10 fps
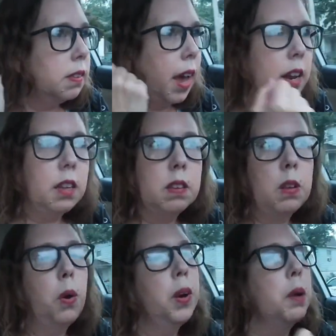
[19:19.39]
set in
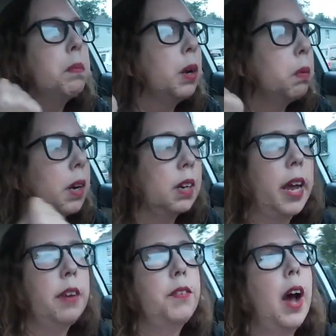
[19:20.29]
stone, I'm gonna work
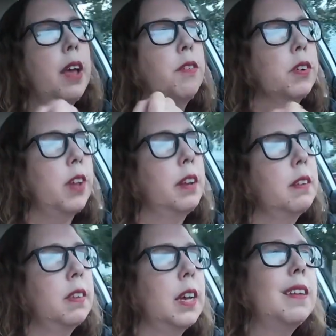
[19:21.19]
nine to five or 10
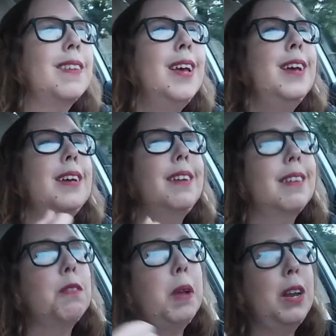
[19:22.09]
to six, you
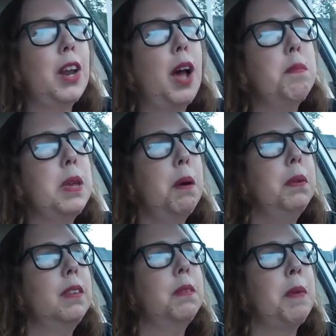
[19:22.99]
just might not be
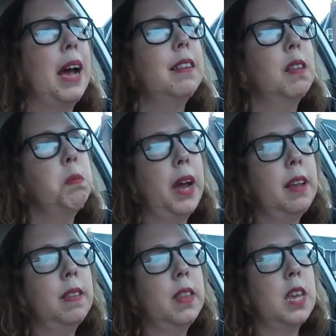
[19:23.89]
able to
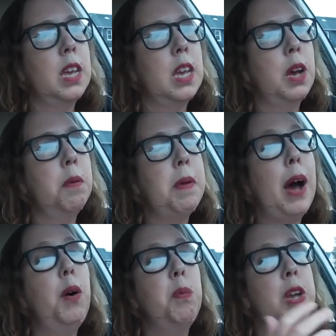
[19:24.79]
maximize the
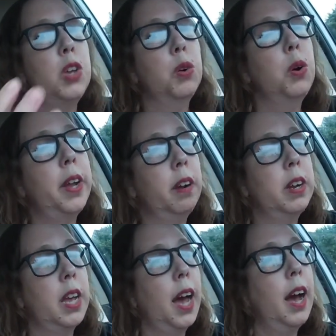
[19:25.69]
amount what your
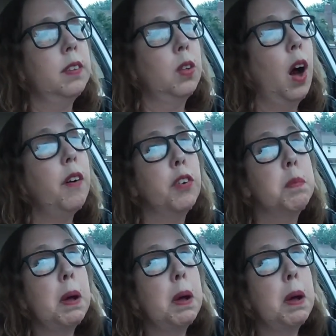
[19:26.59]
area has to offer.